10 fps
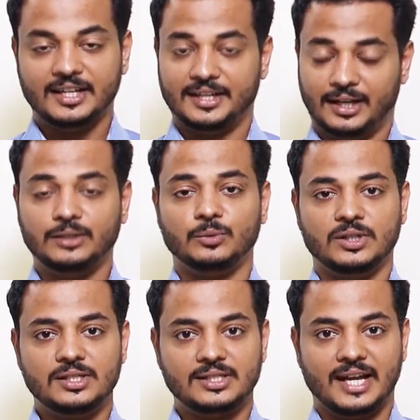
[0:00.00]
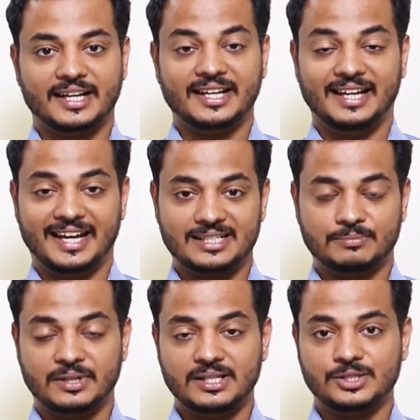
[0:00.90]
In other words, I can
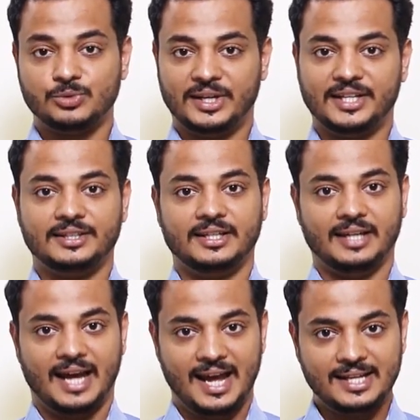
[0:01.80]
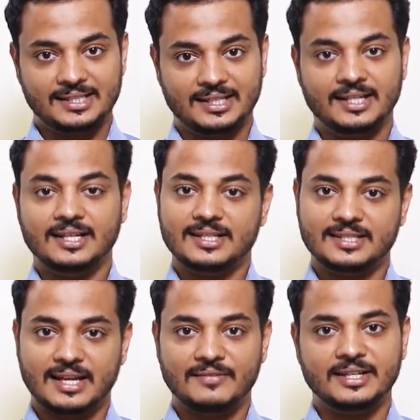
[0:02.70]
express 23 as
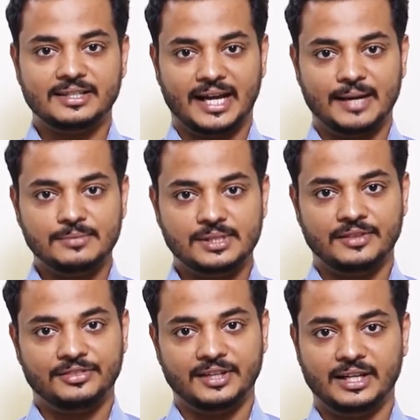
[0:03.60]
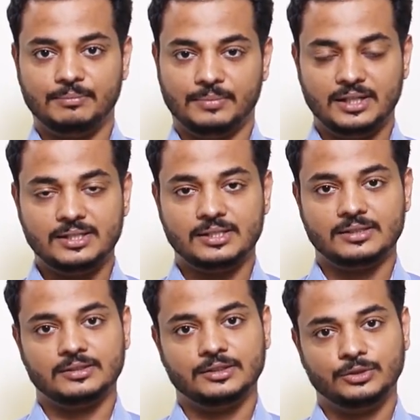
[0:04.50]
7 times 3 plus
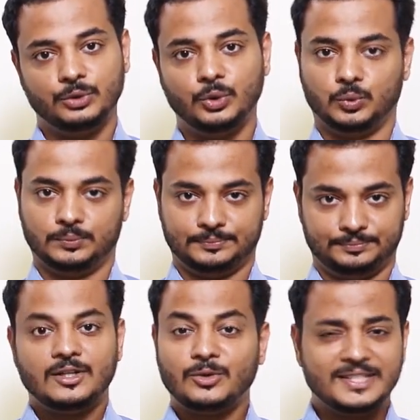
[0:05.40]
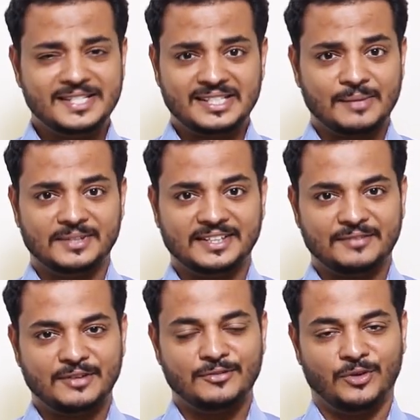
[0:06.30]
2. Now this is something that
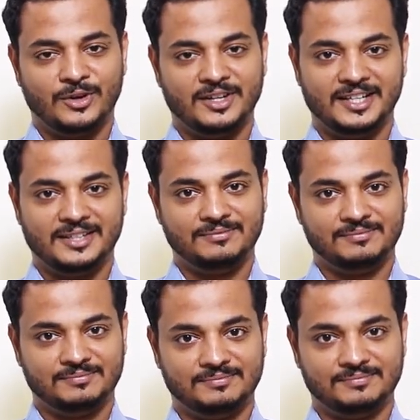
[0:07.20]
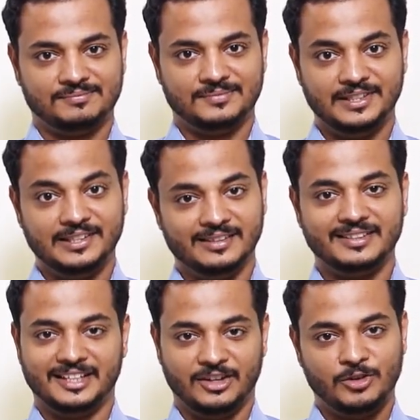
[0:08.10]
we have already learned
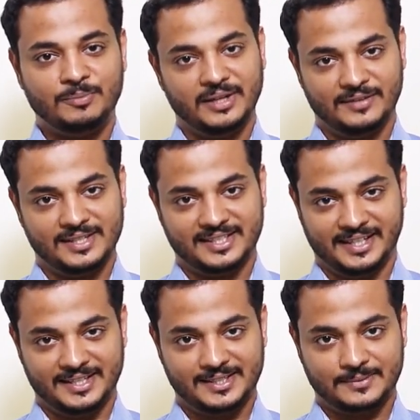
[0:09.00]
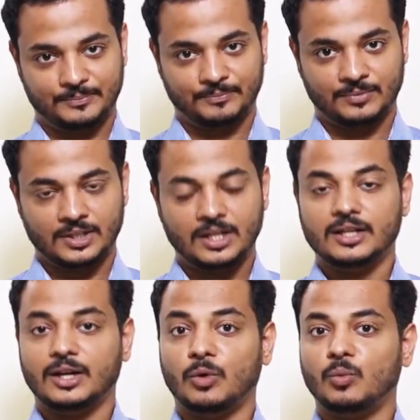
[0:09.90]
in our previous grades.
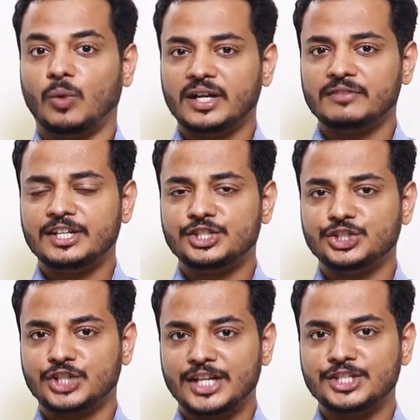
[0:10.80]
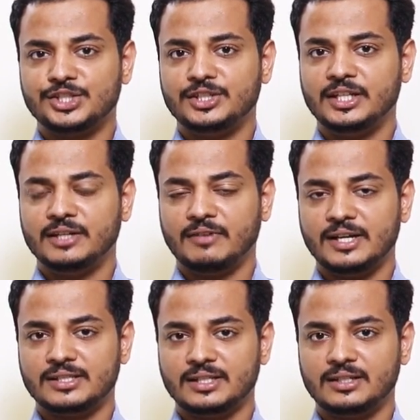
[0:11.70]
Now what if I change the
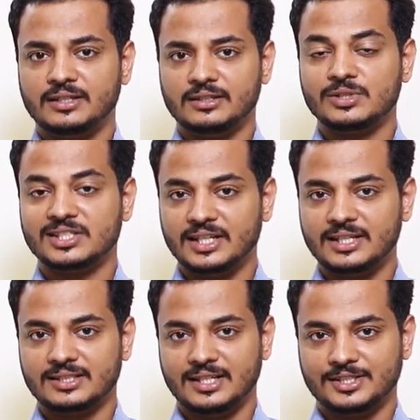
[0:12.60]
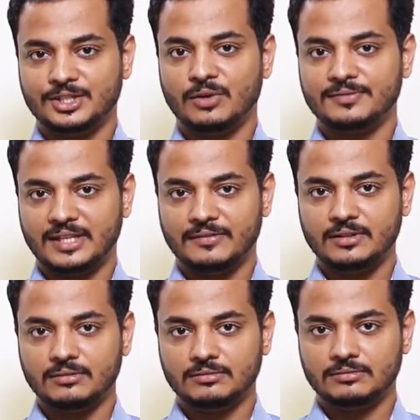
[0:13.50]
divisor to 6 instead of 7?